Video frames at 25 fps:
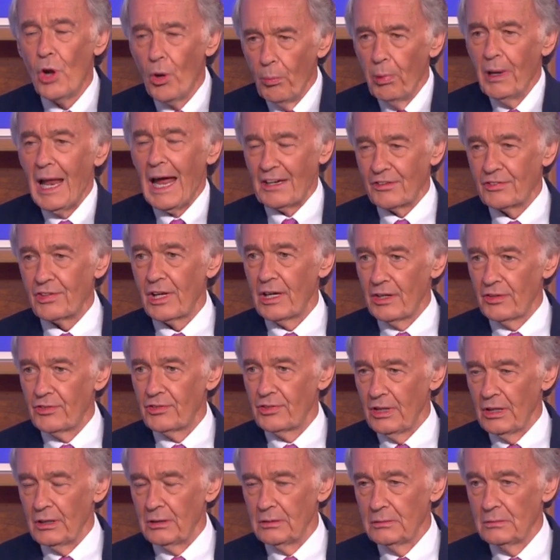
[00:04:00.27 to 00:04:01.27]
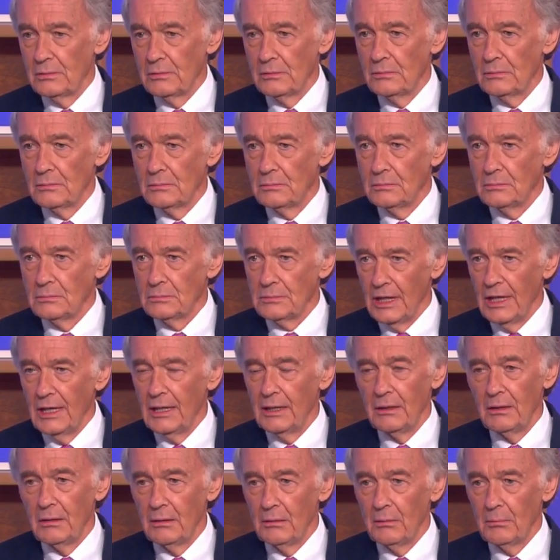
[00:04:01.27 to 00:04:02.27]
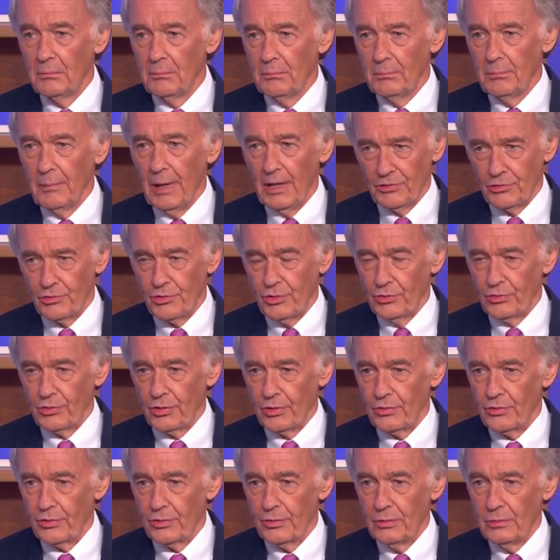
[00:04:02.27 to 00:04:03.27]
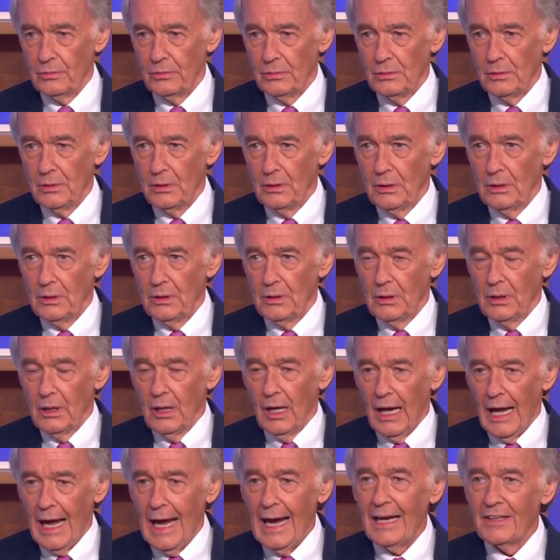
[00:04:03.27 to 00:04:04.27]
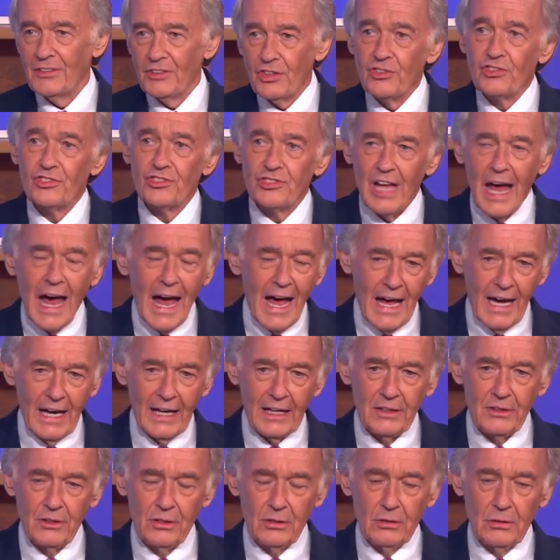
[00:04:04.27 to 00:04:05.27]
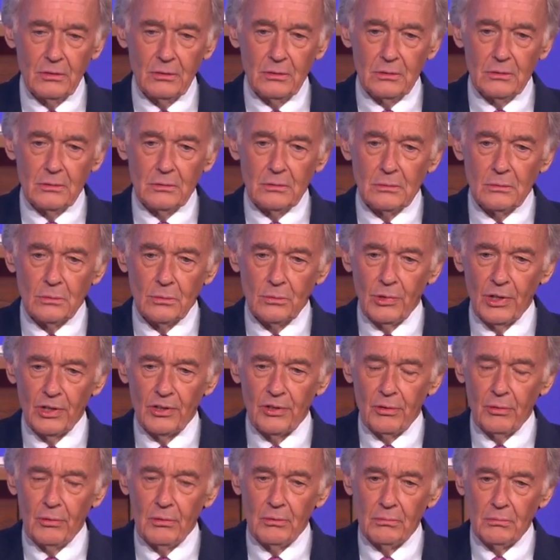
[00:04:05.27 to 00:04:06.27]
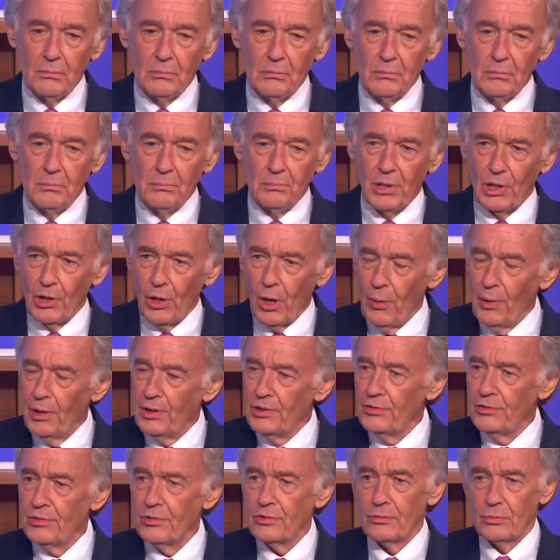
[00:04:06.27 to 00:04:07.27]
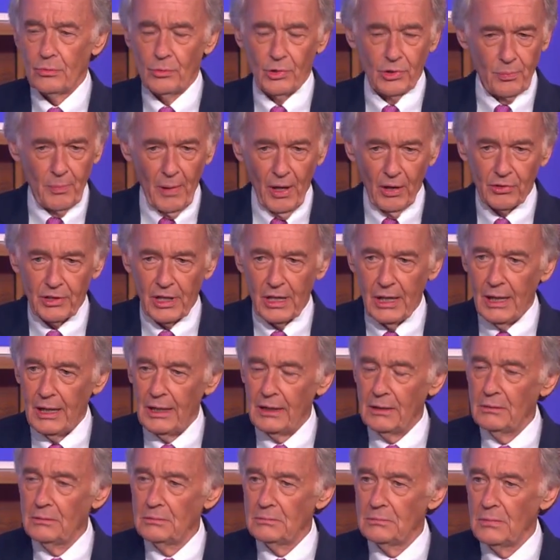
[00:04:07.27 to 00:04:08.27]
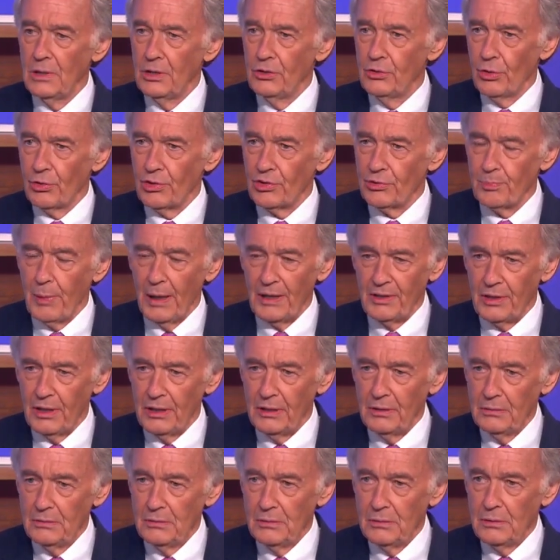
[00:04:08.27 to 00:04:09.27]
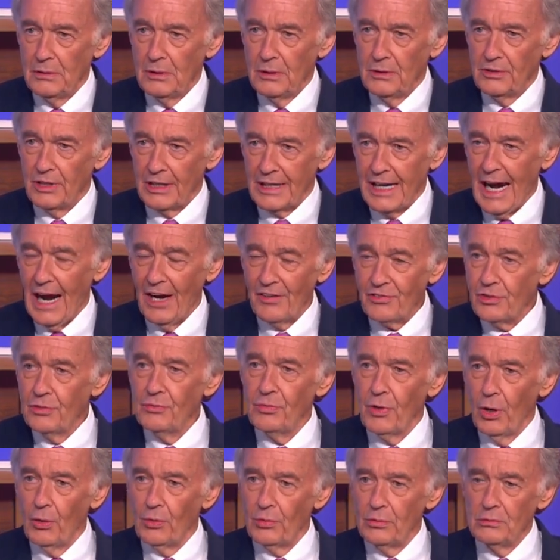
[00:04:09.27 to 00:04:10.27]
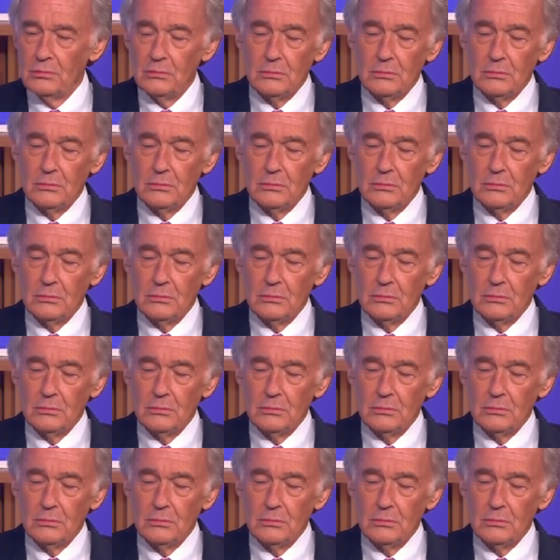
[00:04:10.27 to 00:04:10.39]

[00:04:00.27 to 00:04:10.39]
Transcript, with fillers: no black Senate seat in Massachusetts. I had to side with Bill Owens, with Mel King, and Doris Bunty to cast a vote